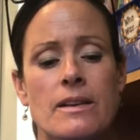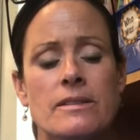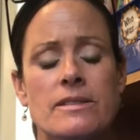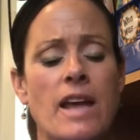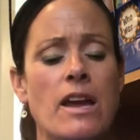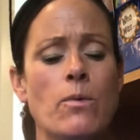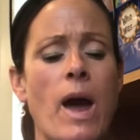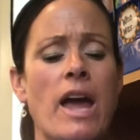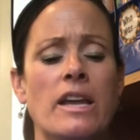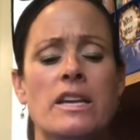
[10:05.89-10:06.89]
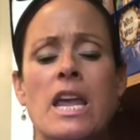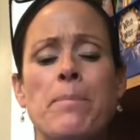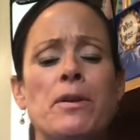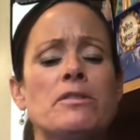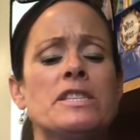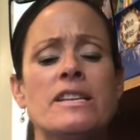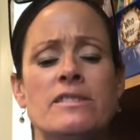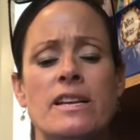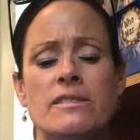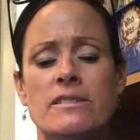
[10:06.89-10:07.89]
"Stay away! Keep your
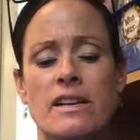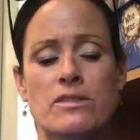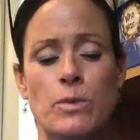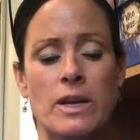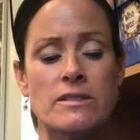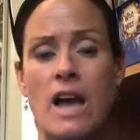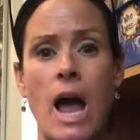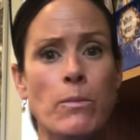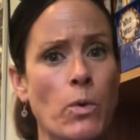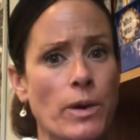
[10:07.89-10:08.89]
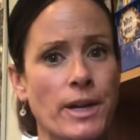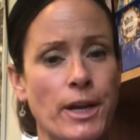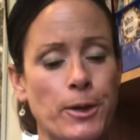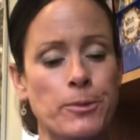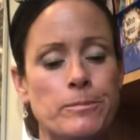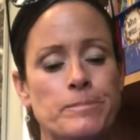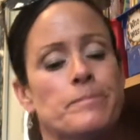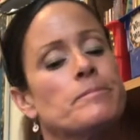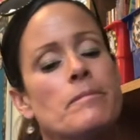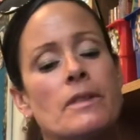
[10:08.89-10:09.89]
distance!" I squeaked. "I'm warning you."
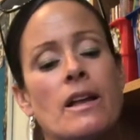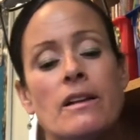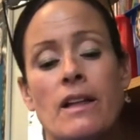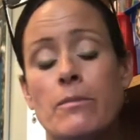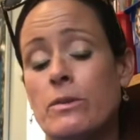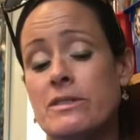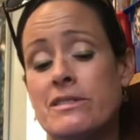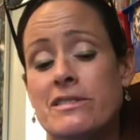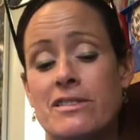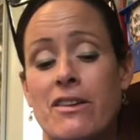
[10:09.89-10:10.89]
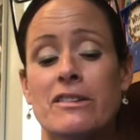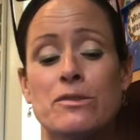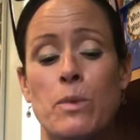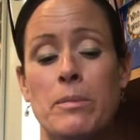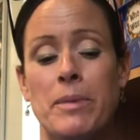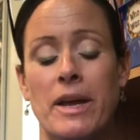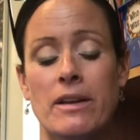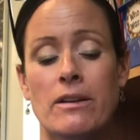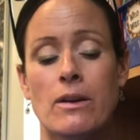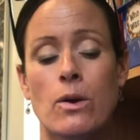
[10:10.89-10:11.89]
Clem wasn't discouraged one bit.
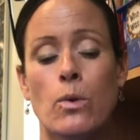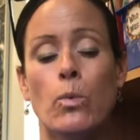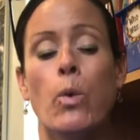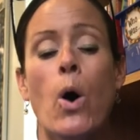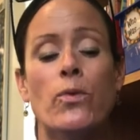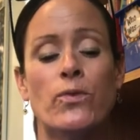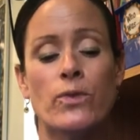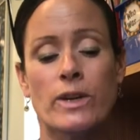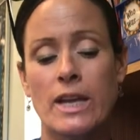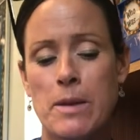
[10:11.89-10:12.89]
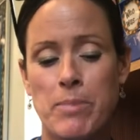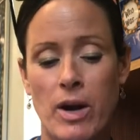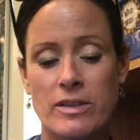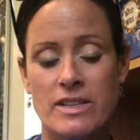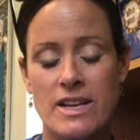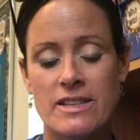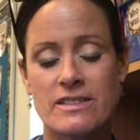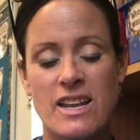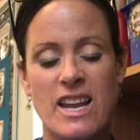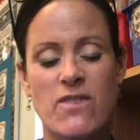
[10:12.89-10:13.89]
"Woof!" he barked,
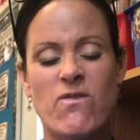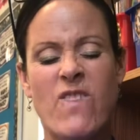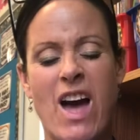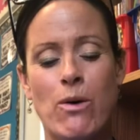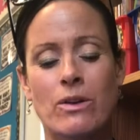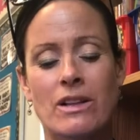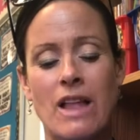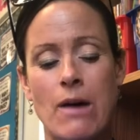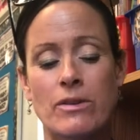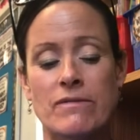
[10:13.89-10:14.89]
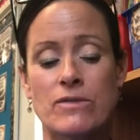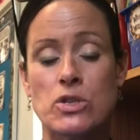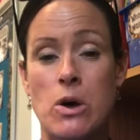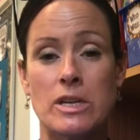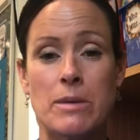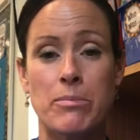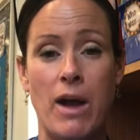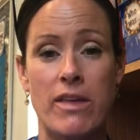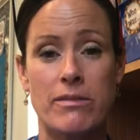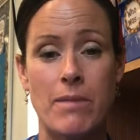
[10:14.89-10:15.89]
sending a foul cloud of doggy
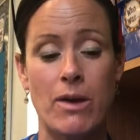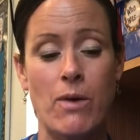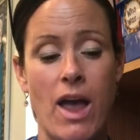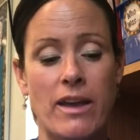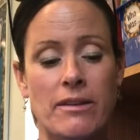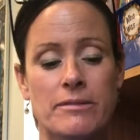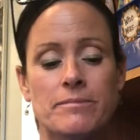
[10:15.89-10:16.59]
breath my way.